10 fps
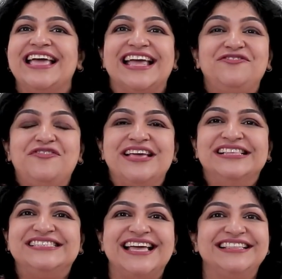It
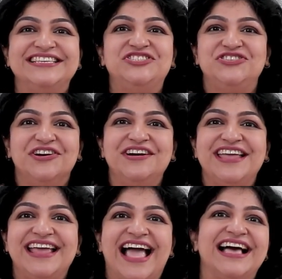feels like this
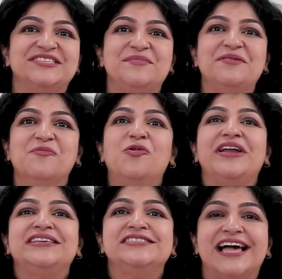journey has been more
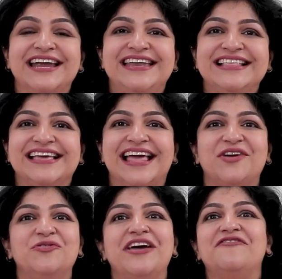exciting than I
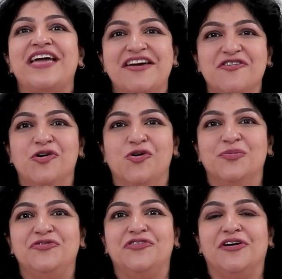could have ever
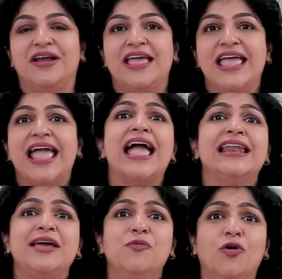hoped for. And
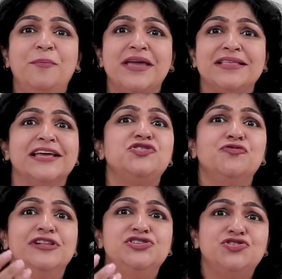I'm hoping that you
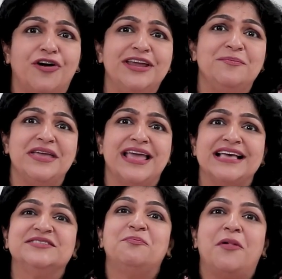will join me
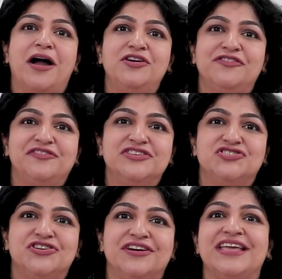as a part of this
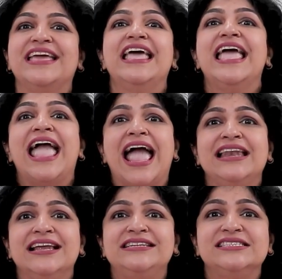journey and
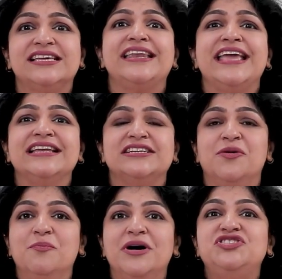let us create a
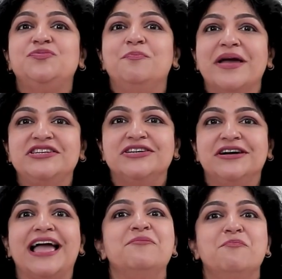much better
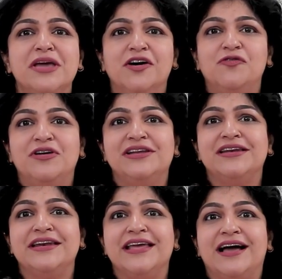and bigger world in
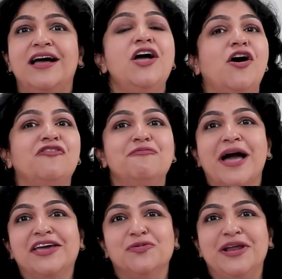India of
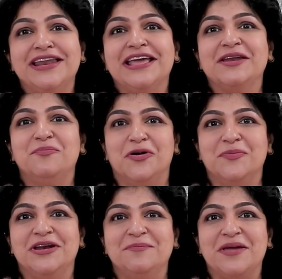microblading and
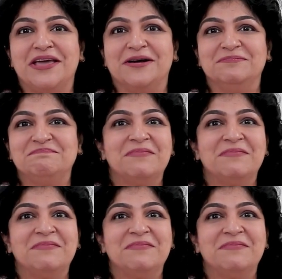permanent makeup.